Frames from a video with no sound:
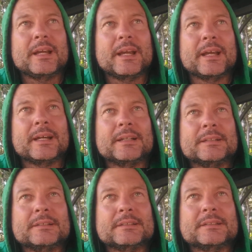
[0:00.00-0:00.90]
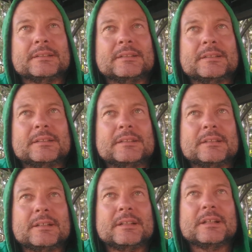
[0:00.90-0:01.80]
And
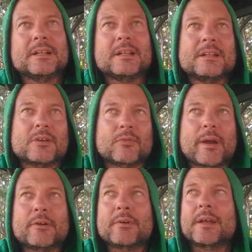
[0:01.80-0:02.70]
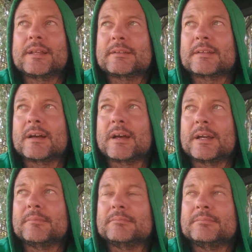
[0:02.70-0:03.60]
right around that
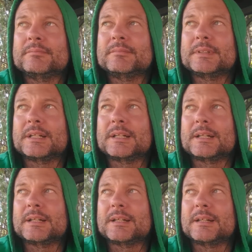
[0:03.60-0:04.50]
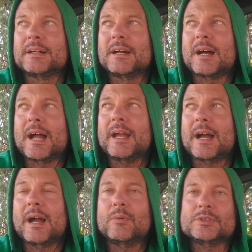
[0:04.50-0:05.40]
time,
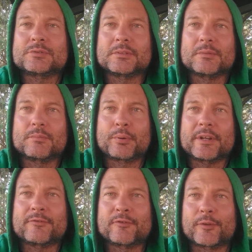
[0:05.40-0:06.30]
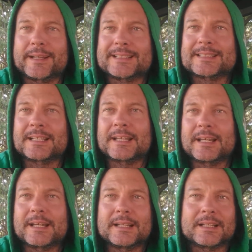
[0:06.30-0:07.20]
I was pretty free as a
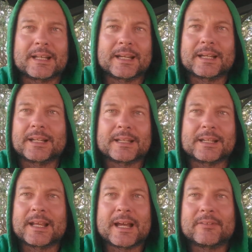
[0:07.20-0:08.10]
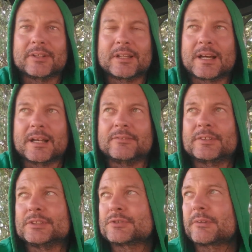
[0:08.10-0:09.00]
kid. Like, I didn't have a lot of
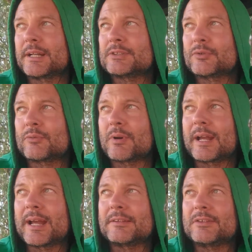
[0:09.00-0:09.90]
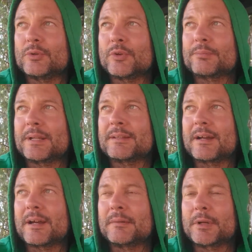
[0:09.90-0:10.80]
constraints with what I had to do with my
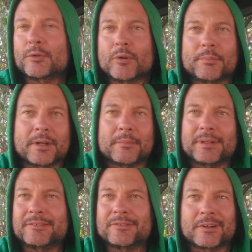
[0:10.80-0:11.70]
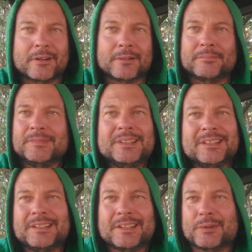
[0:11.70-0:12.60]
time. I grew up on a big farm.
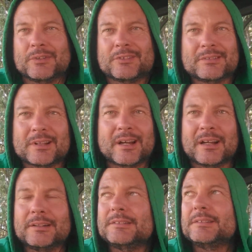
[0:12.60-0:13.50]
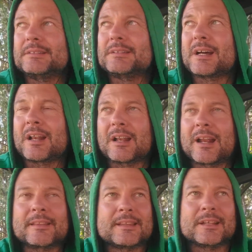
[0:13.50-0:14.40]
There was not a lot
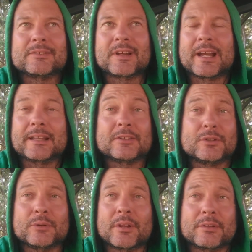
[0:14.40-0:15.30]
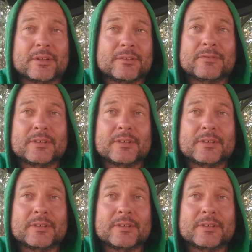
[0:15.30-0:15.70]
of things that I had to do other than